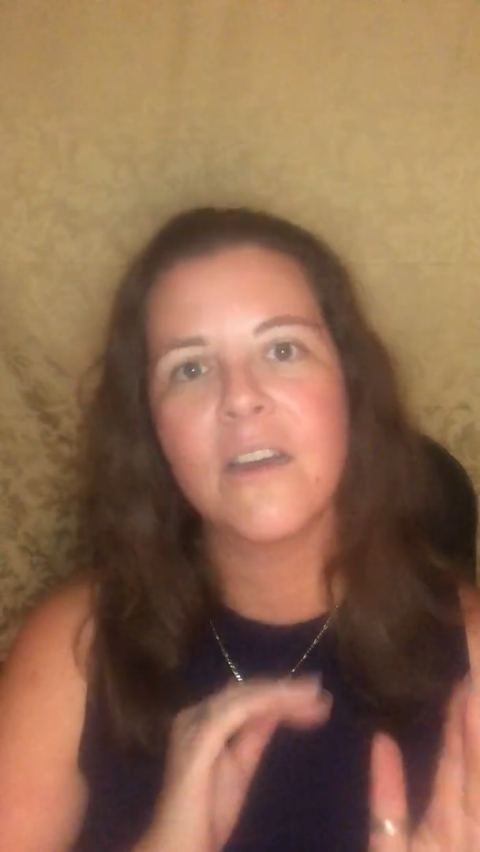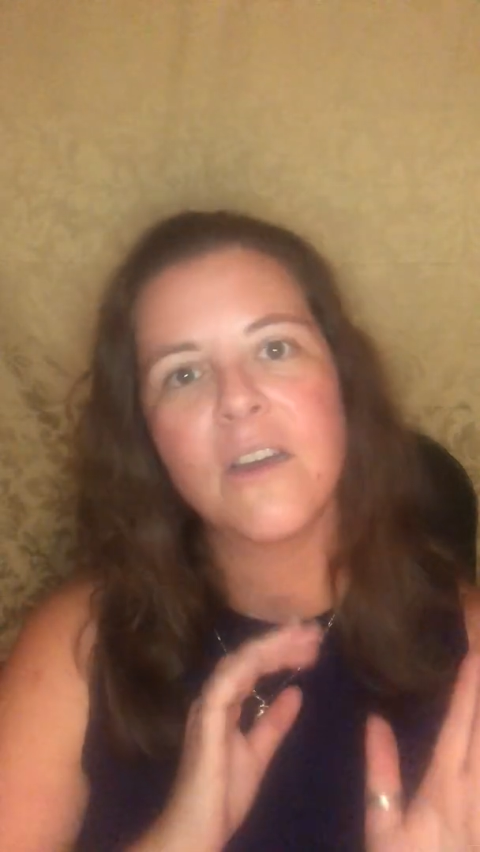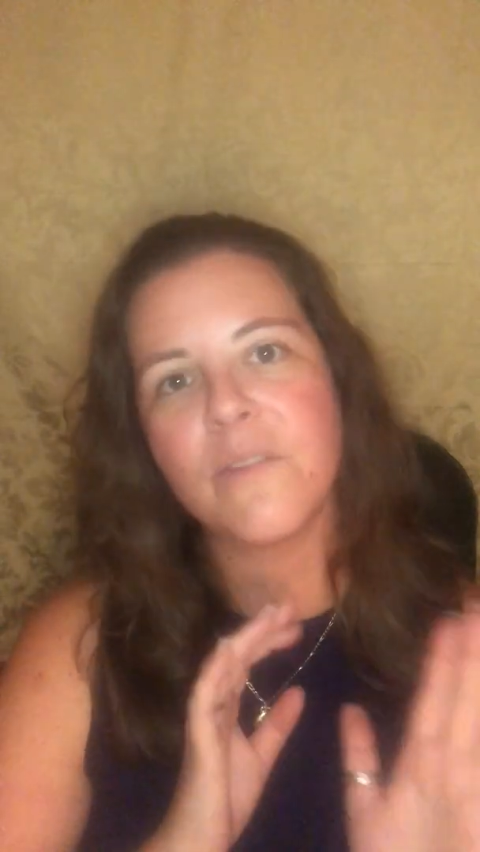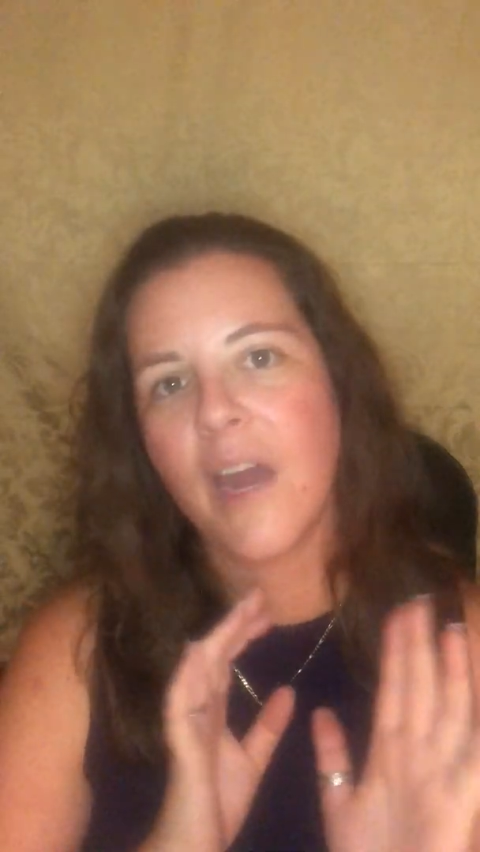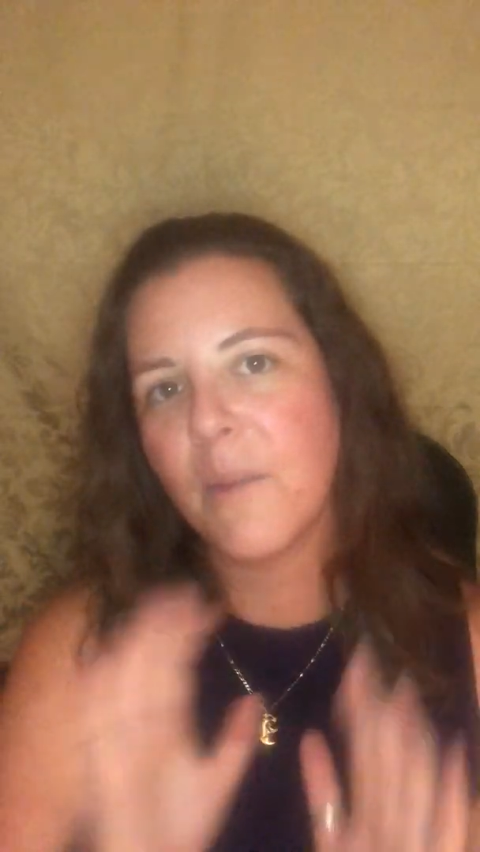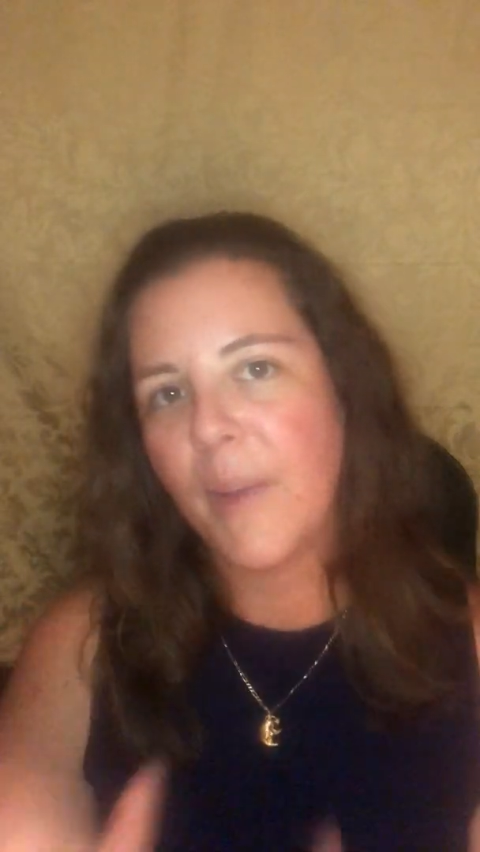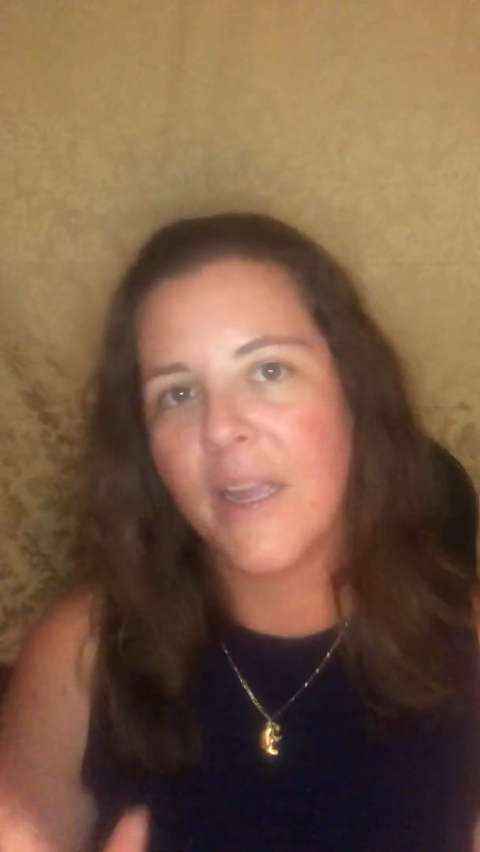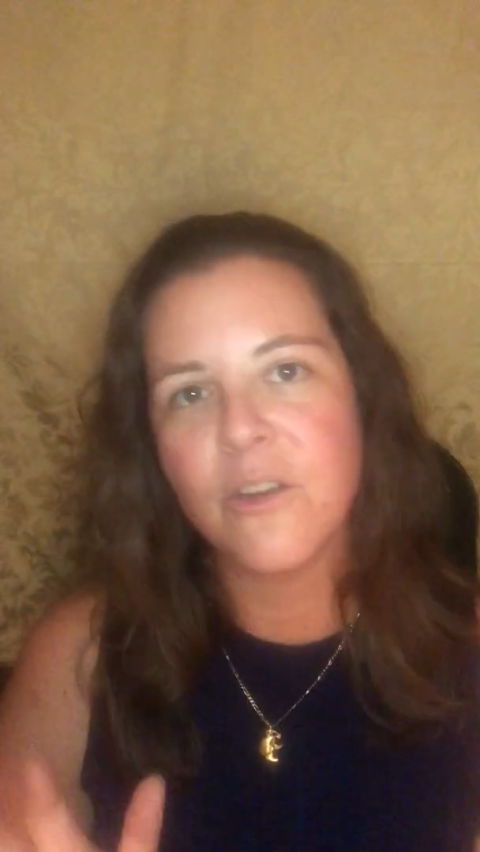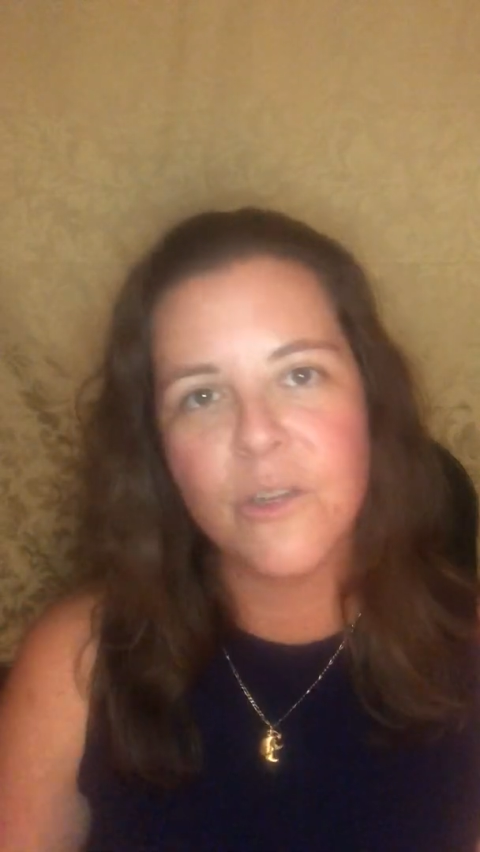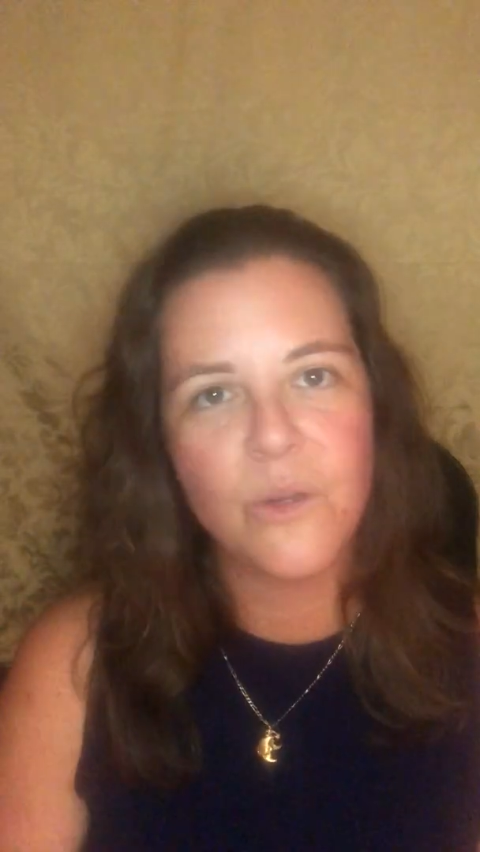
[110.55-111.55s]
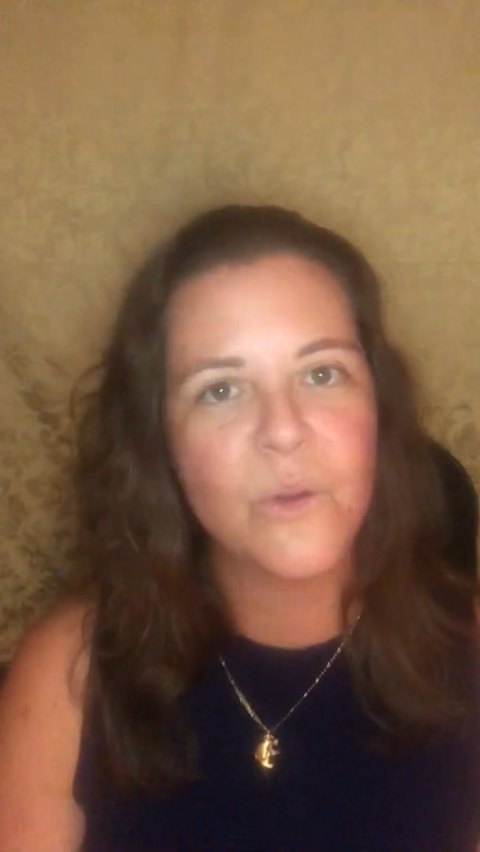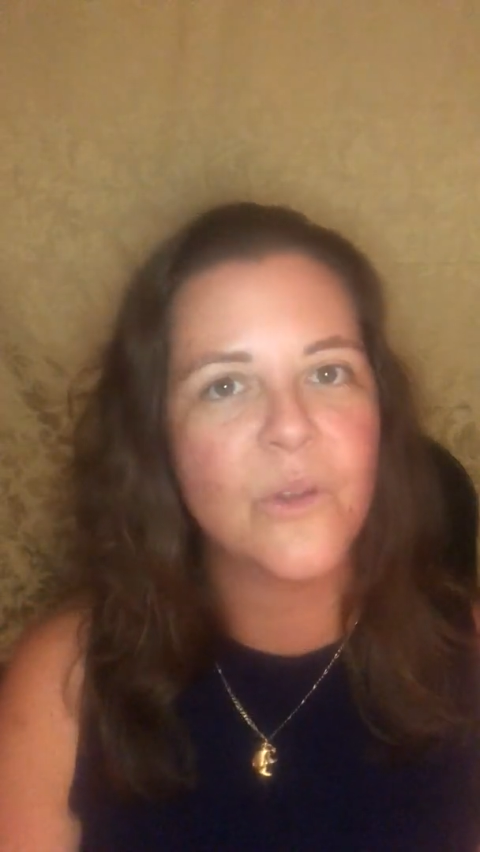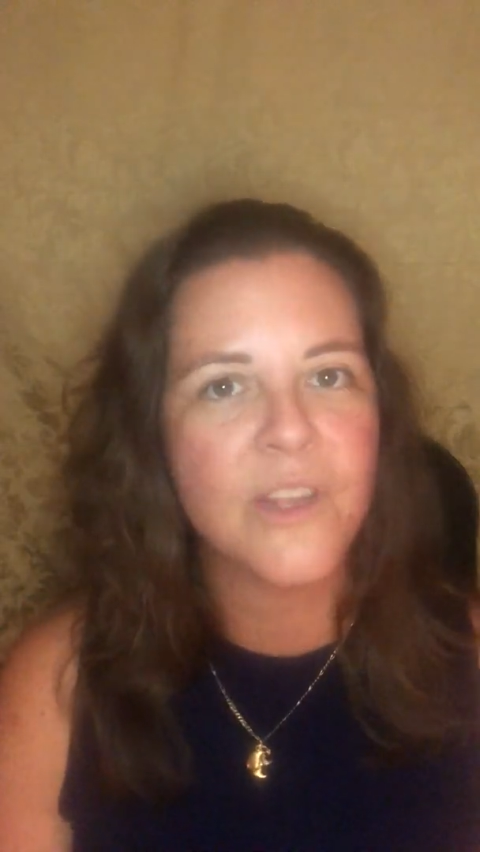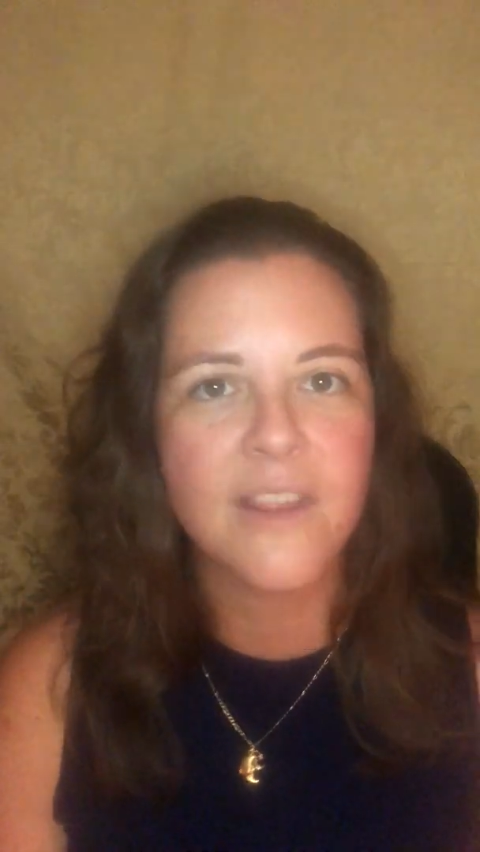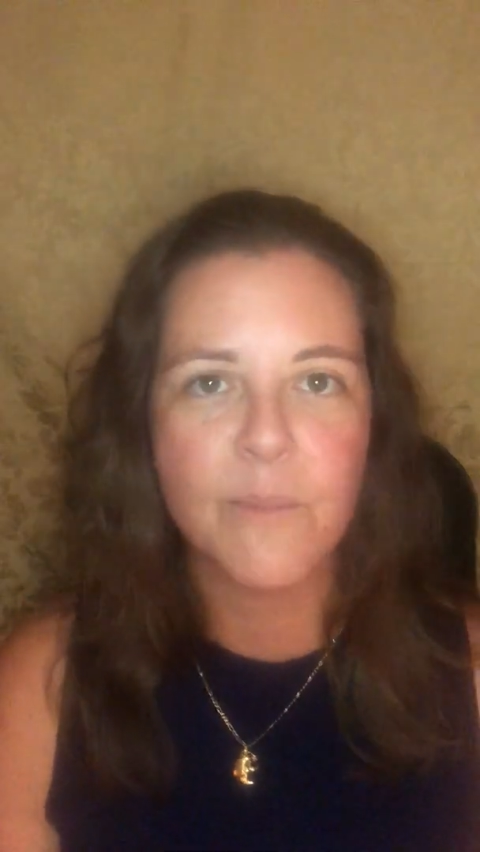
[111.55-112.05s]
oh, you've got to pay your
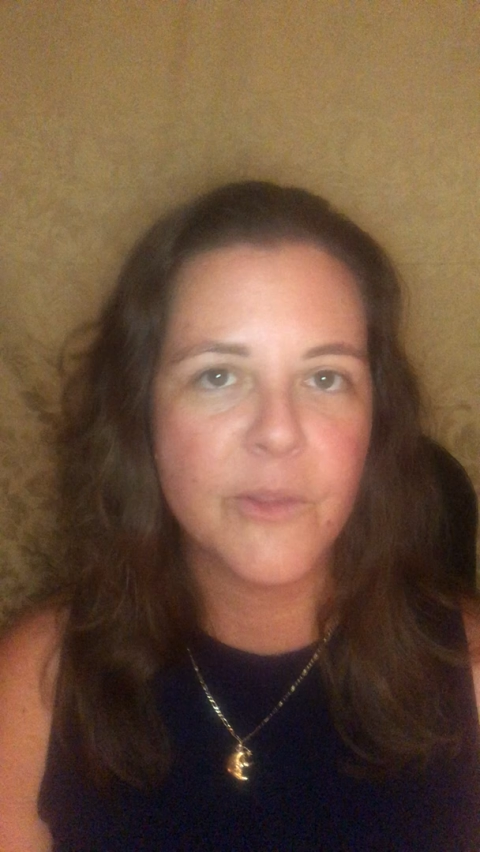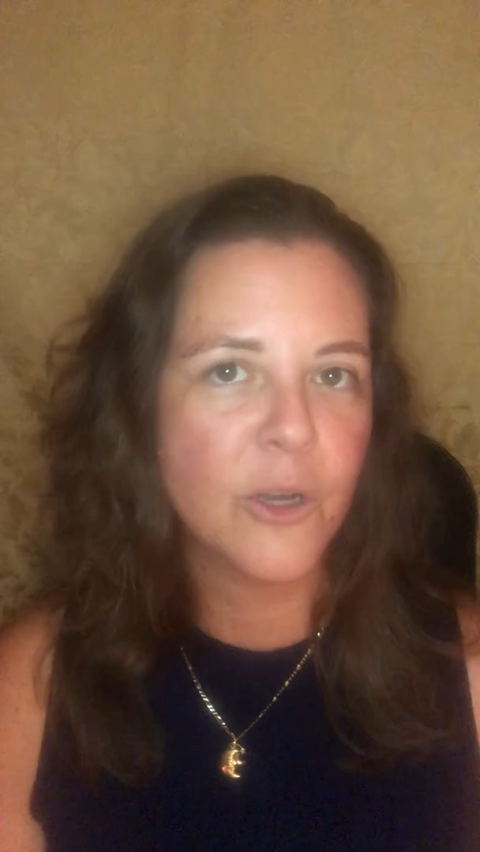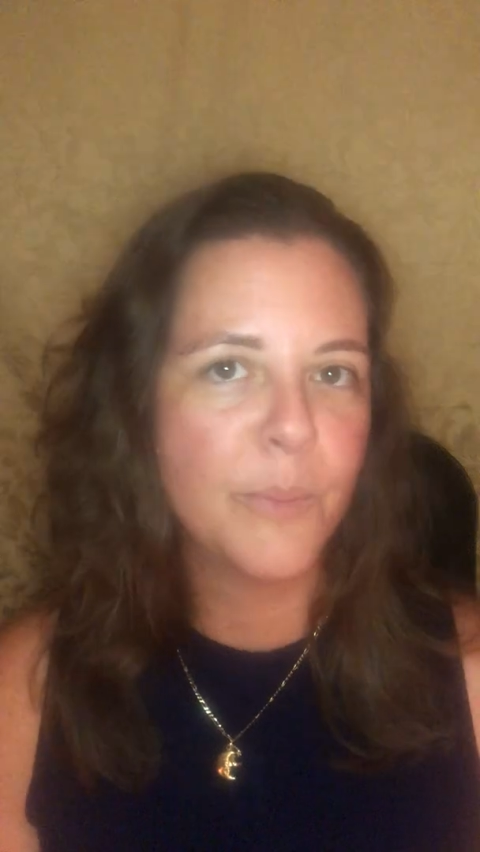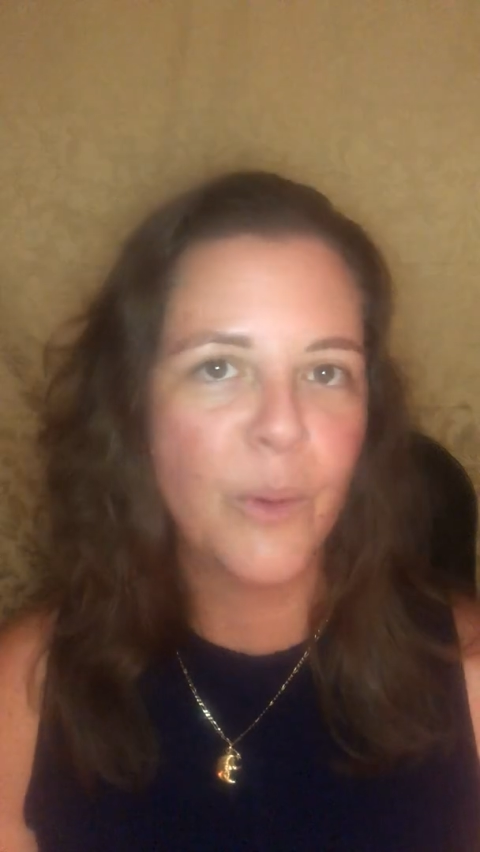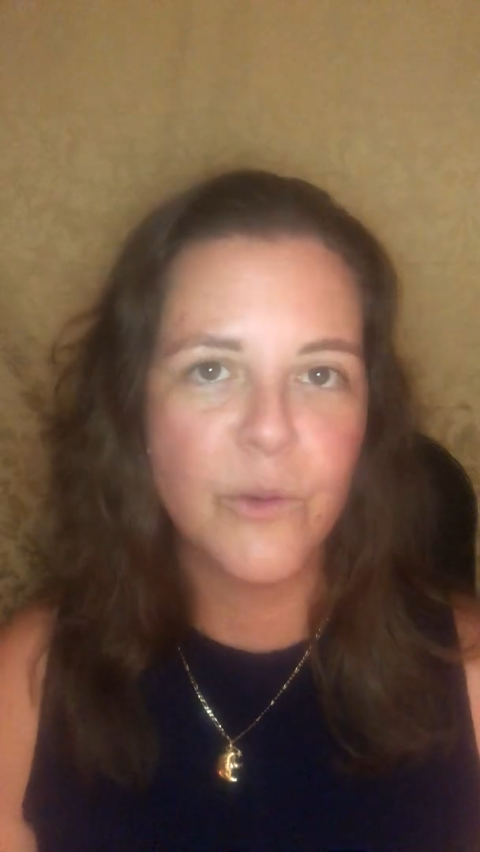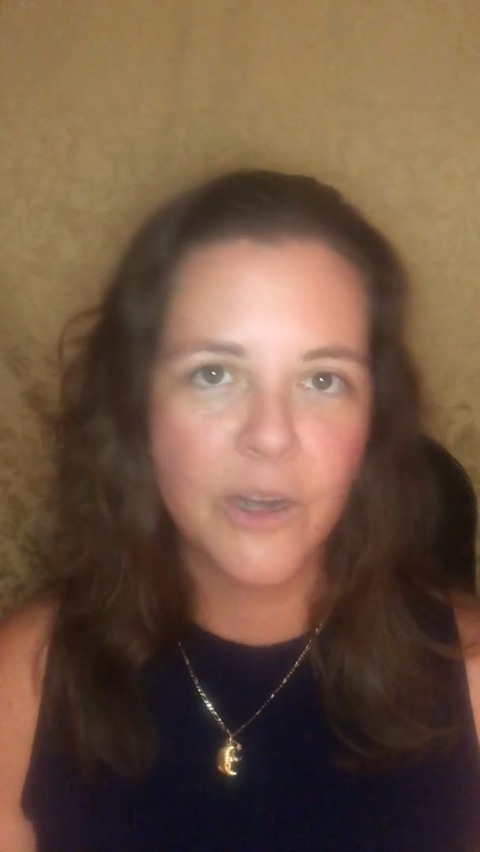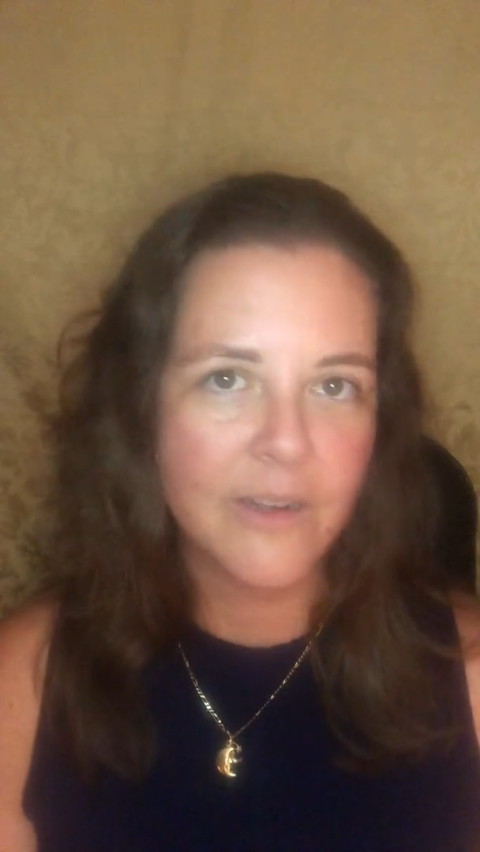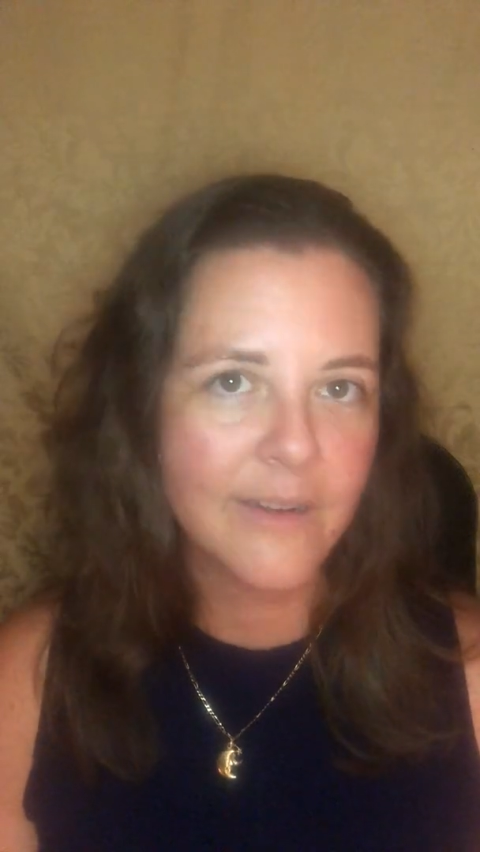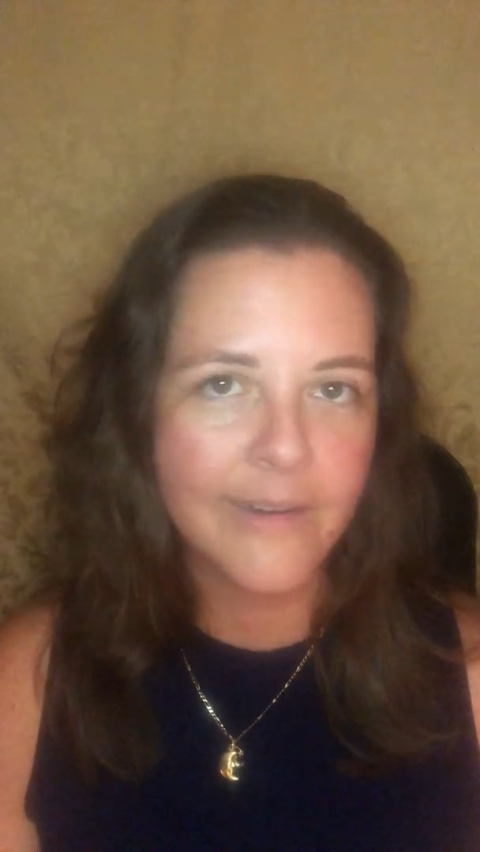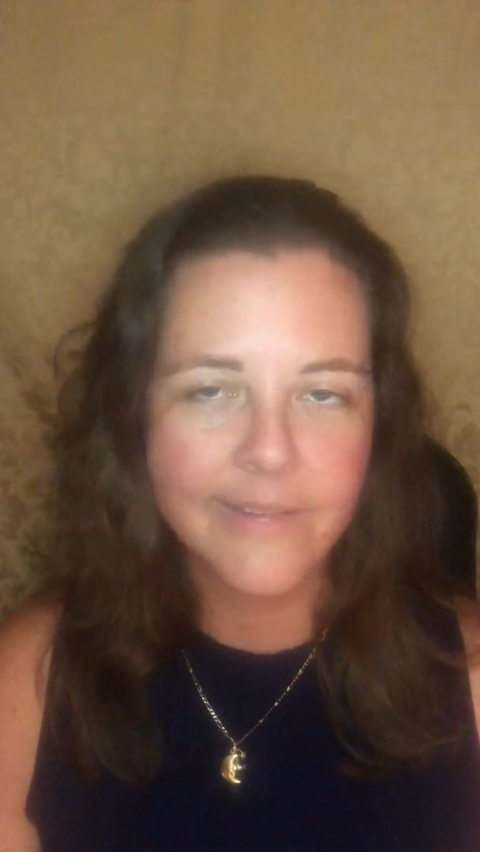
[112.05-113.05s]
dues at some little podunk